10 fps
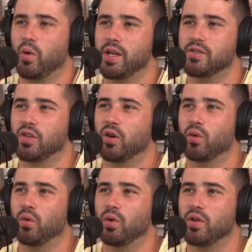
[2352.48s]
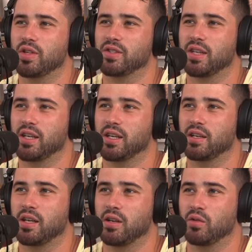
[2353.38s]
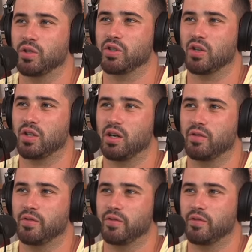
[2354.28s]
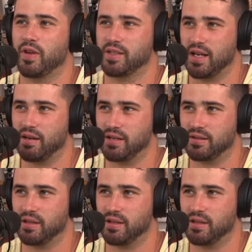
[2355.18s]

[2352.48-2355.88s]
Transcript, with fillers: Wait, so this kid can only jerk off face down, ass